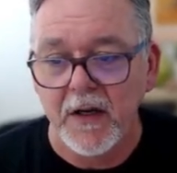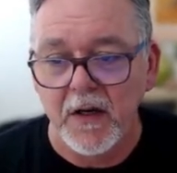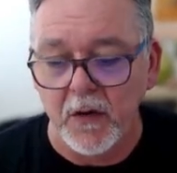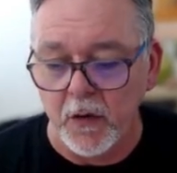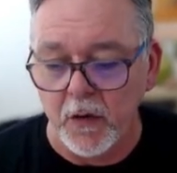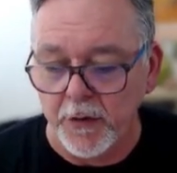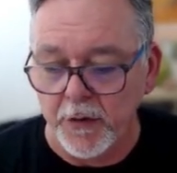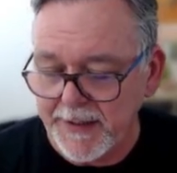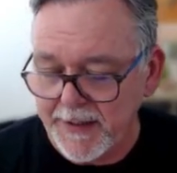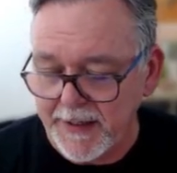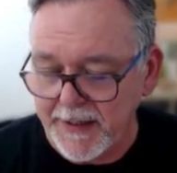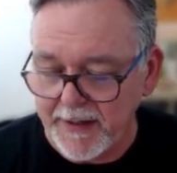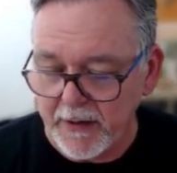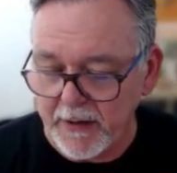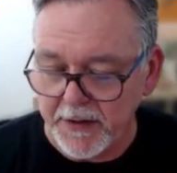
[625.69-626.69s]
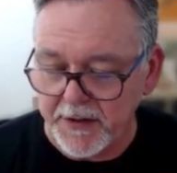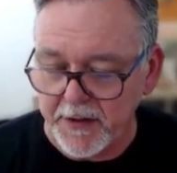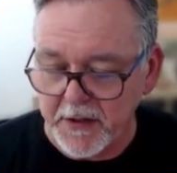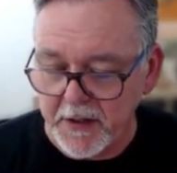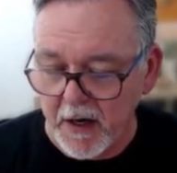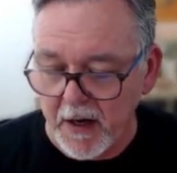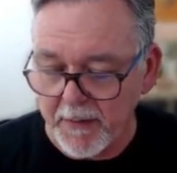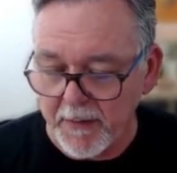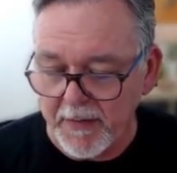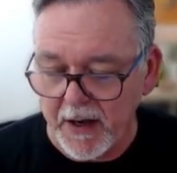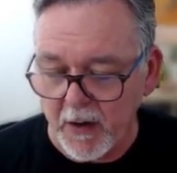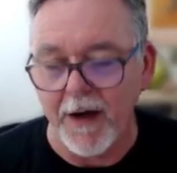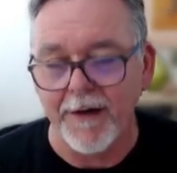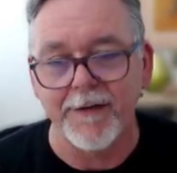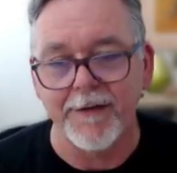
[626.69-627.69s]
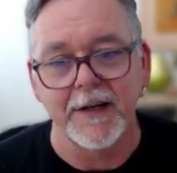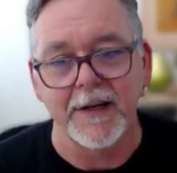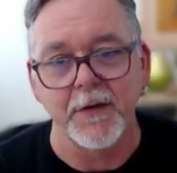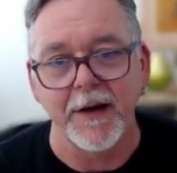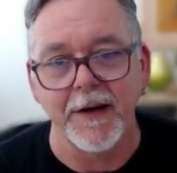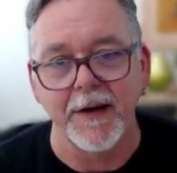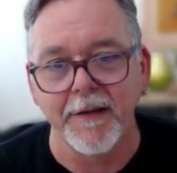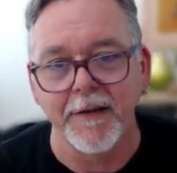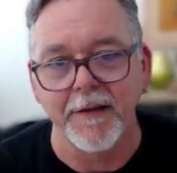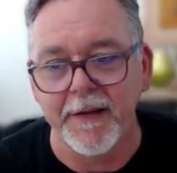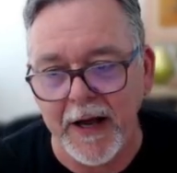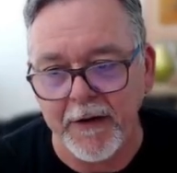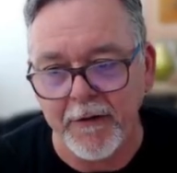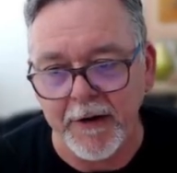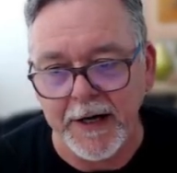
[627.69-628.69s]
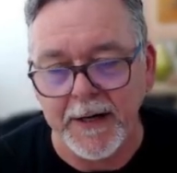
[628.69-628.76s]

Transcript: All they see there is the time, their Wi-Fi strength, and their battery.